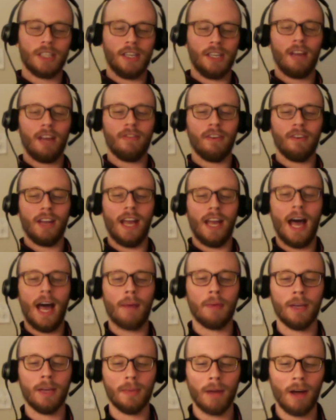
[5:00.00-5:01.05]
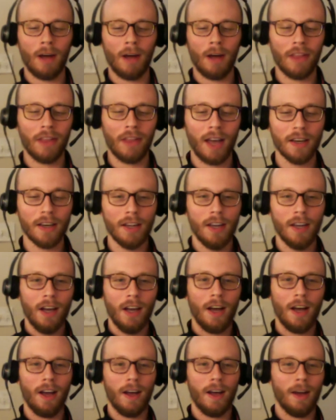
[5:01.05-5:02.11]
not very happy about that.
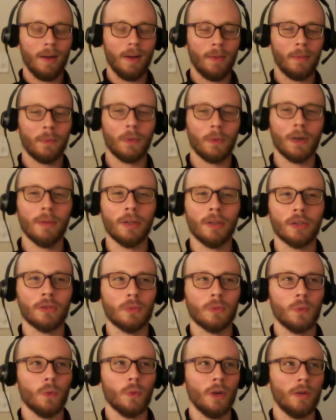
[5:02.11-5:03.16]
Pretty much, we